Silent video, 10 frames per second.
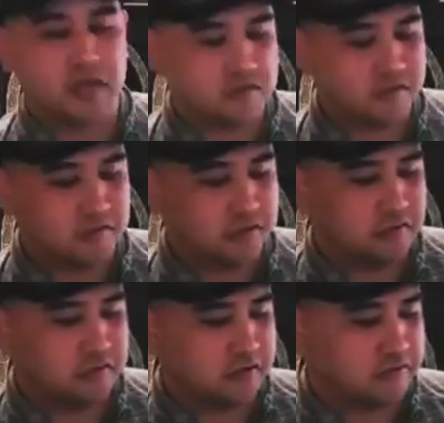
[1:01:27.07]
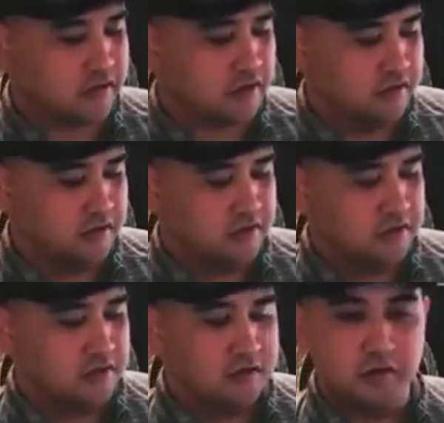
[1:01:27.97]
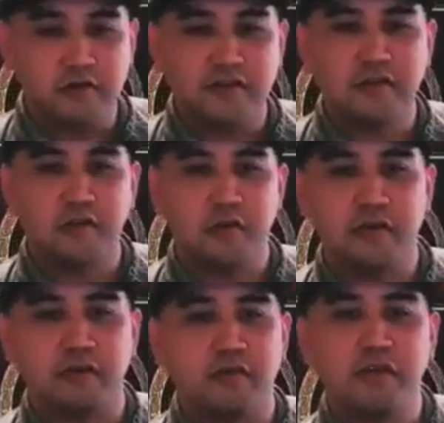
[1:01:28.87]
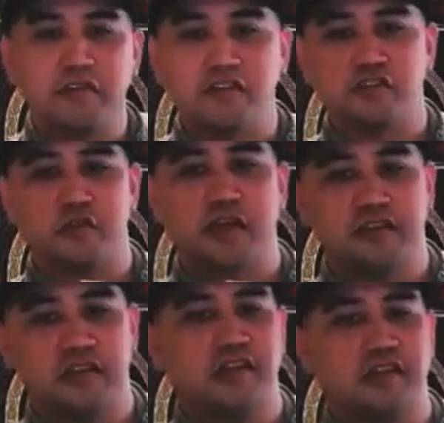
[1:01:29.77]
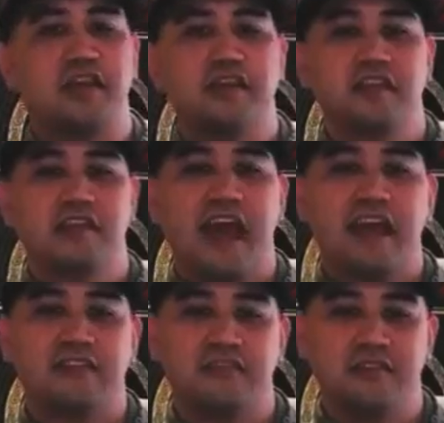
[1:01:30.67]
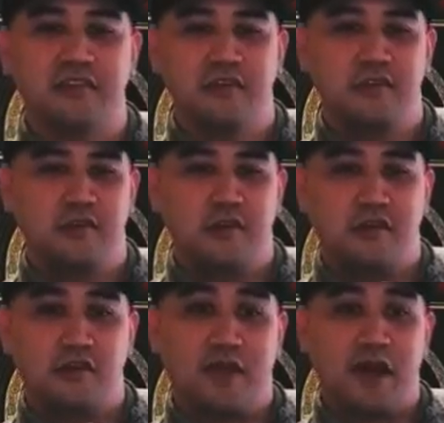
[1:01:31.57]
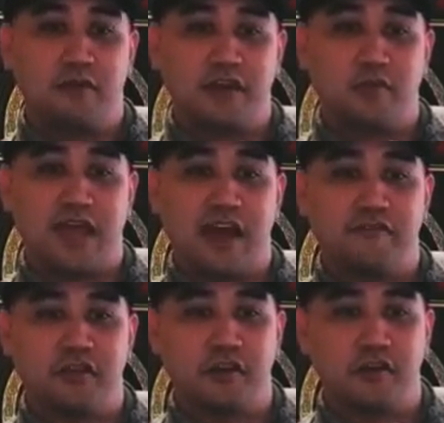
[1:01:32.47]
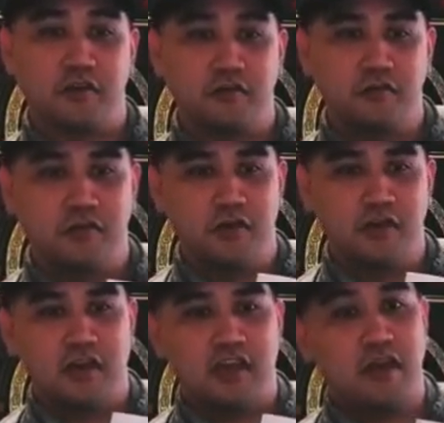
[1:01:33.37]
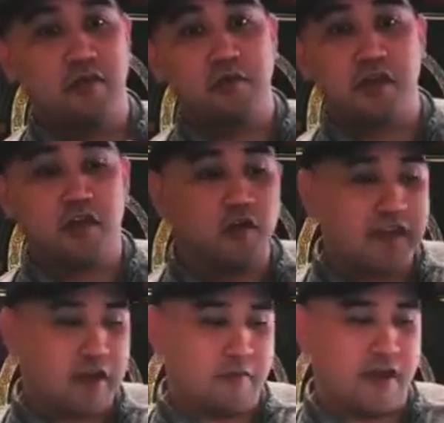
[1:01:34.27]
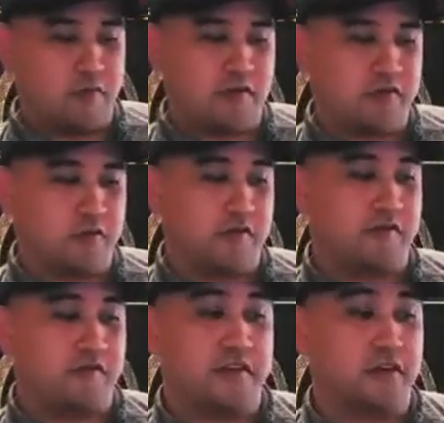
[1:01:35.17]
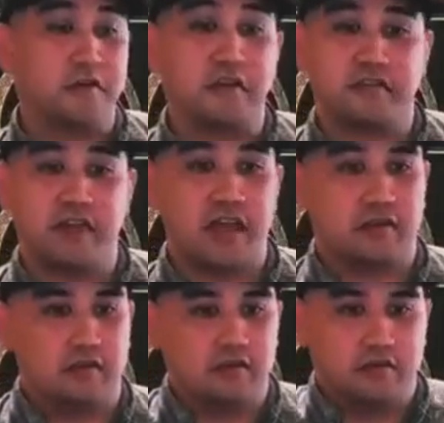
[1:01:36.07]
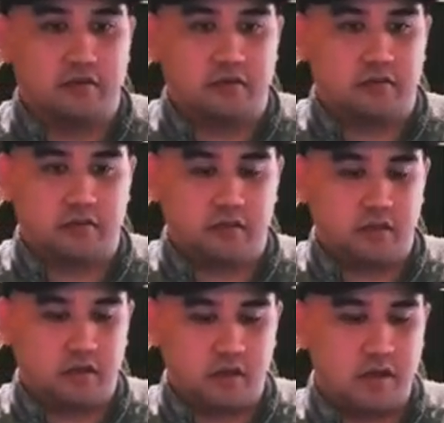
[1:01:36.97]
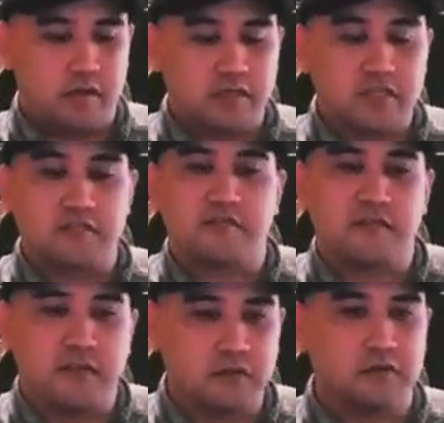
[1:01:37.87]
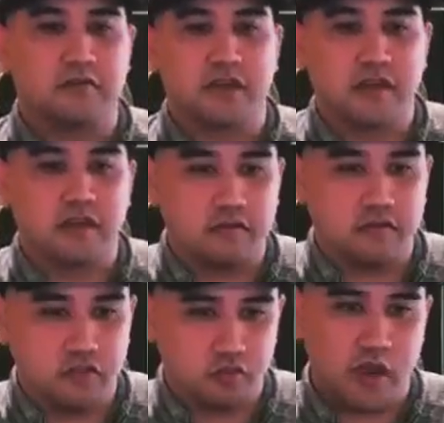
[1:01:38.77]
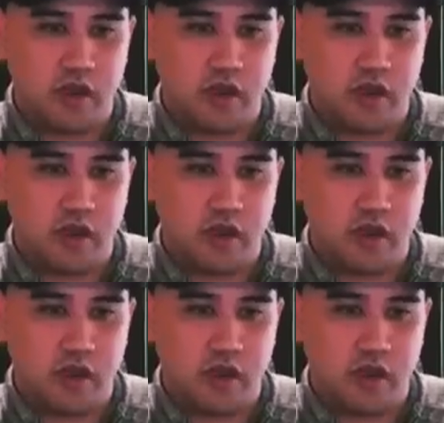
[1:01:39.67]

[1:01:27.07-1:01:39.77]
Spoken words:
is also that's like we don't have to go that way. We've been tricked to think that that's the route that we have to go, and when we go that route, we sort of feel this like, oh, it just feels like dread,